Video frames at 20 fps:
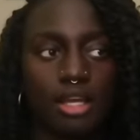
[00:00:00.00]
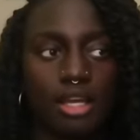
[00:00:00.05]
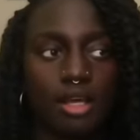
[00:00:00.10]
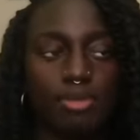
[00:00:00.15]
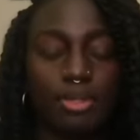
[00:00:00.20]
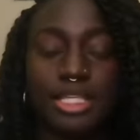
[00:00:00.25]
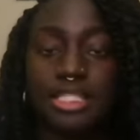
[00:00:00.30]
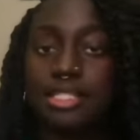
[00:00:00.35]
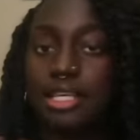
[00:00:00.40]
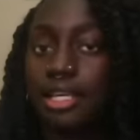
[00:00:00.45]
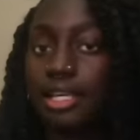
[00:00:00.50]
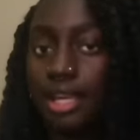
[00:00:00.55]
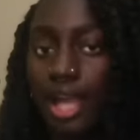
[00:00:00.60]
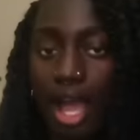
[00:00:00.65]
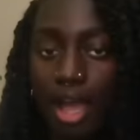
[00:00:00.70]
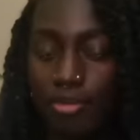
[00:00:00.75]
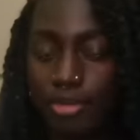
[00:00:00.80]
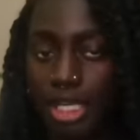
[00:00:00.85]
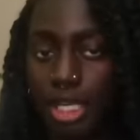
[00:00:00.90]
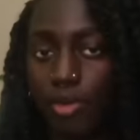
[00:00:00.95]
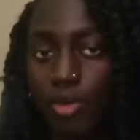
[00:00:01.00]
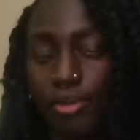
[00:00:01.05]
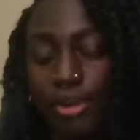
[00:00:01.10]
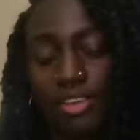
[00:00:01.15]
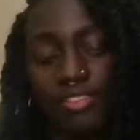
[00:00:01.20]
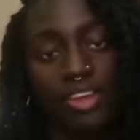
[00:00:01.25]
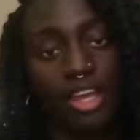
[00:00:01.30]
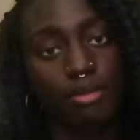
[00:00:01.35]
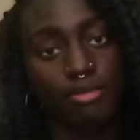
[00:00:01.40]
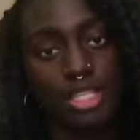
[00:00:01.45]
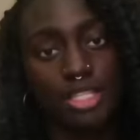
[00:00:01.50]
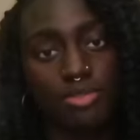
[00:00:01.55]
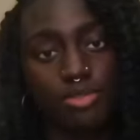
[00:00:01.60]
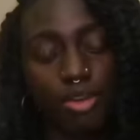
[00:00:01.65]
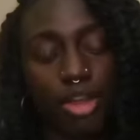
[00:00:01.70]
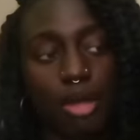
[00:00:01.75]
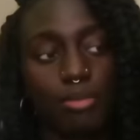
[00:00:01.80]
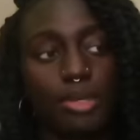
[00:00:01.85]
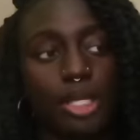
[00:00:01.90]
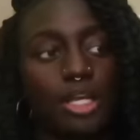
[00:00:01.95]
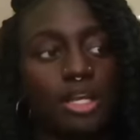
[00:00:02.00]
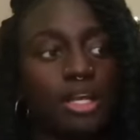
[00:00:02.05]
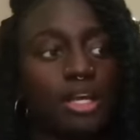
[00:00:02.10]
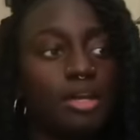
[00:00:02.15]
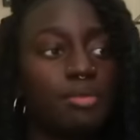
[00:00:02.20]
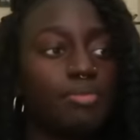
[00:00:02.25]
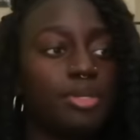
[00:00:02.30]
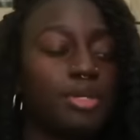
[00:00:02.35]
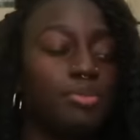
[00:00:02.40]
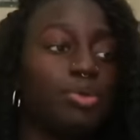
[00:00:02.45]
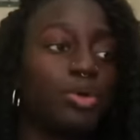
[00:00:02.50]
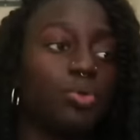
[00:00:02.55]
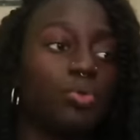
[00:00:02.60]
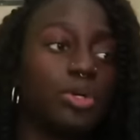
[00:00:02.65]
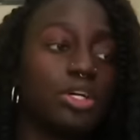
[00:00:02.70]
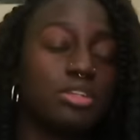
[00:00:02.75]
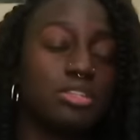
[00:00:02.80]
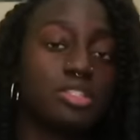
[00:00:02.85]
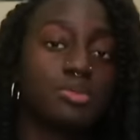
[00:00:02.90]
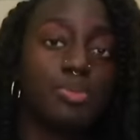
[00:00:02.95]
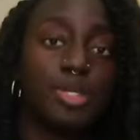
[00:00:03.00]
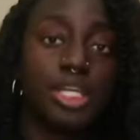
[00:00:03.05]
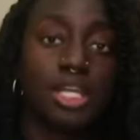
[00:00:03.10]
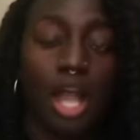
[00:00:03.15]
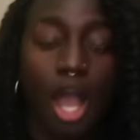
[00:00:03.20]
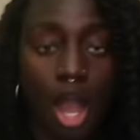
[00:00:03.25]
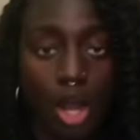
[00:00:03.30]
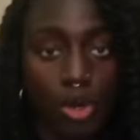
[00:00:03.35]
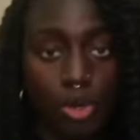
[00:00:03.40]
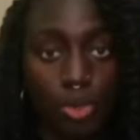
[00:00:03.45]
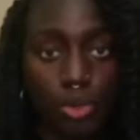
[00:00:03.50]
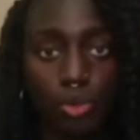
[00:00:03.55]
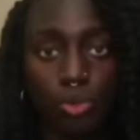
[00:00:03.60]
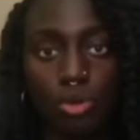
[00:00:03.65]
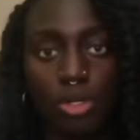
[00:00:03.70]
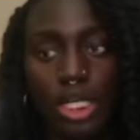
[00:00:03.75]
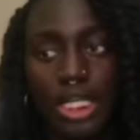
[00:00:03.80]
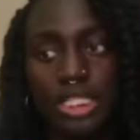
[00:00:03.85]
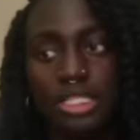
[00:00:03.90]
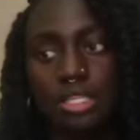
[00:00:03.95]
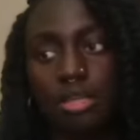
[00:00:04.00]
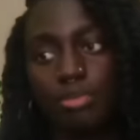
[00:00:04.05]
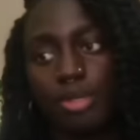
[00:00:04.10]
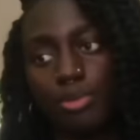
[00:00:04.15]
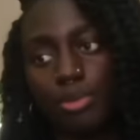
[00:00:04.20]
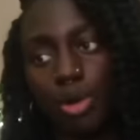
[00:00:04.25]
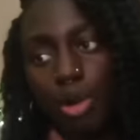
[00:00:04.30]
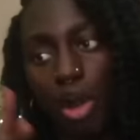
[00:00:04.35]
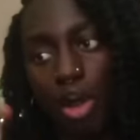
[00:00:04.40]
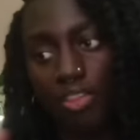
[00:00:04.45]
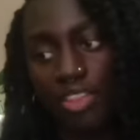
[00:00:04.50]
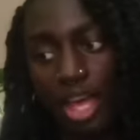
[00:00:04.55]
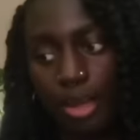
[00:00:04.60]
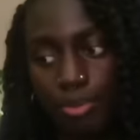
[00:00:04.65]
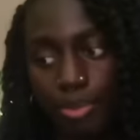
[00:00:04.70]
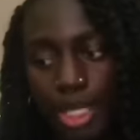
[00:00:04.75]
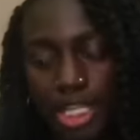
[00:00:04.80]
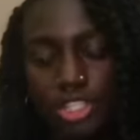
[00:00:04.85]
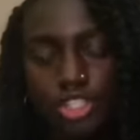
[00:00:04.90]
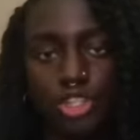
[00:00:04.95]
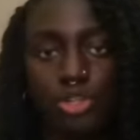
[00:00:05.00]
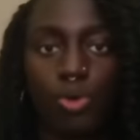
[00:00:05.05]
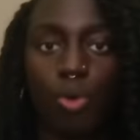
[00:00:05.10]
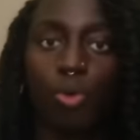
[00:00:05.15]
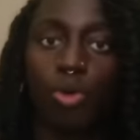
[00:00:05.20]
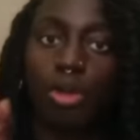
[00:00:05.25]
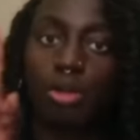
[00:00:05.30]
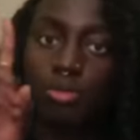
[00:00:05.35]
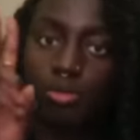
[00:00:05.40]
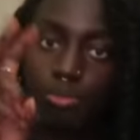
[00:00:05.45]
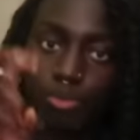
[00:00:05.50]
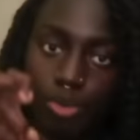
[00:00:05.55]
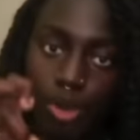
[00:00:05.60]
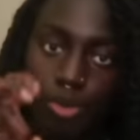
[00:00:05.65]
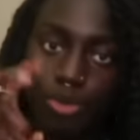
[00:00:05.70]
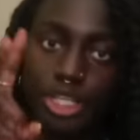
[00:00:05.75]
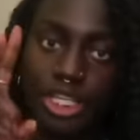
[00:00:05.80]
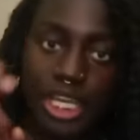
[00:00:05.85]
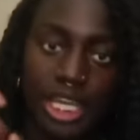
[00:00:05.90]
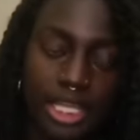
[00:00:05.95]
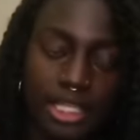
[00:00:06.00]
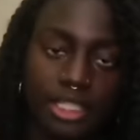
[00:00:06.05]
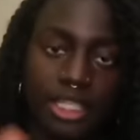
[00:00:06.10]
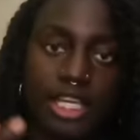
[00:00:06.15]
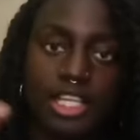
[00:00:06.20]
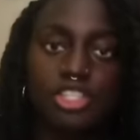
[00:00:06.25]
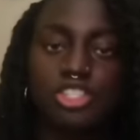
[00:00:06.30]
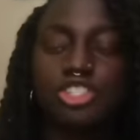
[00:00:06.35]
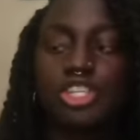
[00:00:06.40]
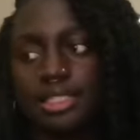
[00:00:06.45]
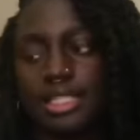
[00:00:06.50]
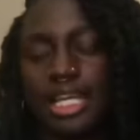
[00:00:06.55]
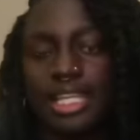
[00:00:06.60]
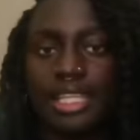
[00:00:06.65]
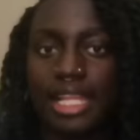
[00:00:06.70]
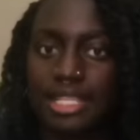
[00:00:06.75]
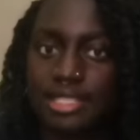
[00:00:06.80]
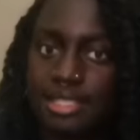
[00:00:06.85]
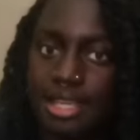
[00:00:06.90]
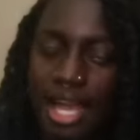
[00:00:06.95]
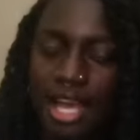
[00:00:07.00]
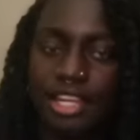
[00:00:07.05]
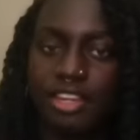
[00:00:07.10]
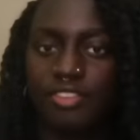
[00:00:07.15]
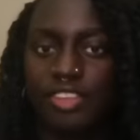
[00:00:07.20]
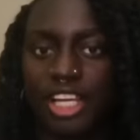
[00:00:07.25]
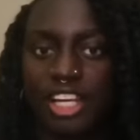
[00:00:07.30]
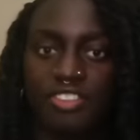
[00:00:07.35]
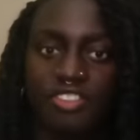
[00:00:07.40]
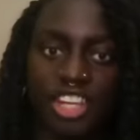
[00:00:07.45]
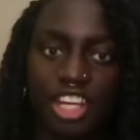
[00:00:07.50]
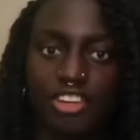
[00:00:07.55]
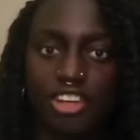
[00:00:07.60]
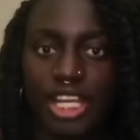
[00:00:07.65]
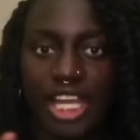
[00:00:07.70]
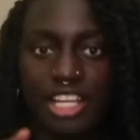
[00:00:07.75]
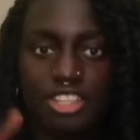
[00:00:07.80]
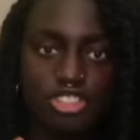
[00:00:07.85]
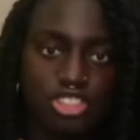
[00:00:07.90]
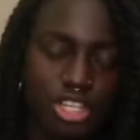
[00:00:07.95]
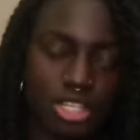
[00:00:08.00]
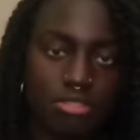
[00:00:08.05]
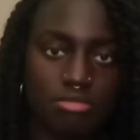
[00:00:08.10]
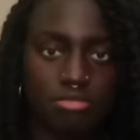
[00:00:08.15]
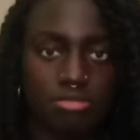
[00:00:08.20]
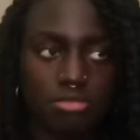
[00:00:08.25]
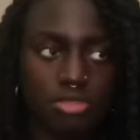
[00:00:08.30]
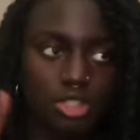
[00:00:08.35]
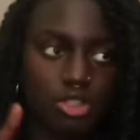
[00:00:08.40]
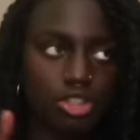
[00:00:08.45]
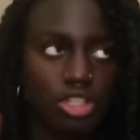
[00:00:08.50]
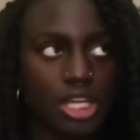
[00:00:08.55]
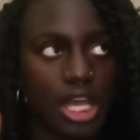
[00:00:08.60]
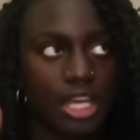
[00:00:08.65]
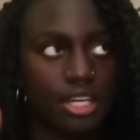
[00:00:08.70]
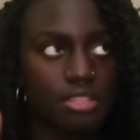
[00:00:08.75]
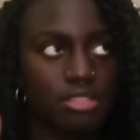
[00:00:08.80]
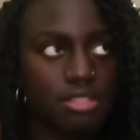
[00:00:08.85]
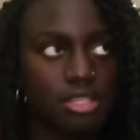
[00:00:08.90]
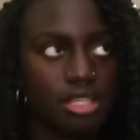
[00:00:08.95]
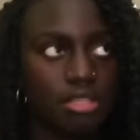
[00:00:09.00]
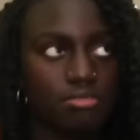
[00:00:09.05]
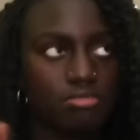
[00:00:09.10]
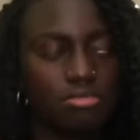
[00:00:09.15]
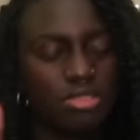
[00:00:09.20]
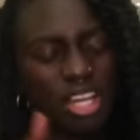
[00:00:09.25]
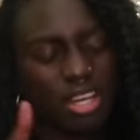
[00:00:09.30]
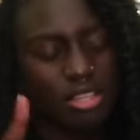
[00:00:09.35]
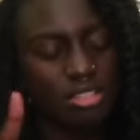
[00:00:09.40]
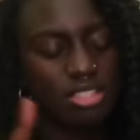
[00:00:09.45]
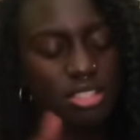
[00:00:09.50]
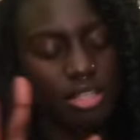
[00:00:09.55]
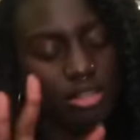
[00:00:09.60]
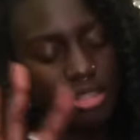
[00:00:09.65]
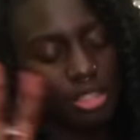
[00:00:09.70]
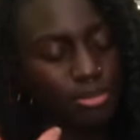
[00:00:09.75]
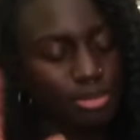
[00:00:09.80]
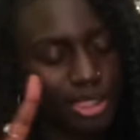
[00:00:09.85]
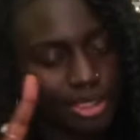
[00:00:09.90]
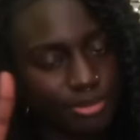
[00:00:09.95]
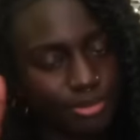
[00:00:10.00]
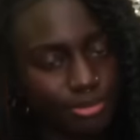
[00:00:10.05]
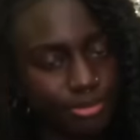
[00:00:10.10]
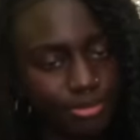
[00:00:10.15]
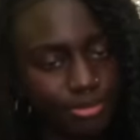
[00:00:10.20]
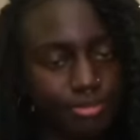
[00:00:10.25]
a place like Gambia, where my family's from, people will speak Aku, and some people call that pidgin or broken English, and that's kind of like a variation you could kind of see. Not necessarily, but.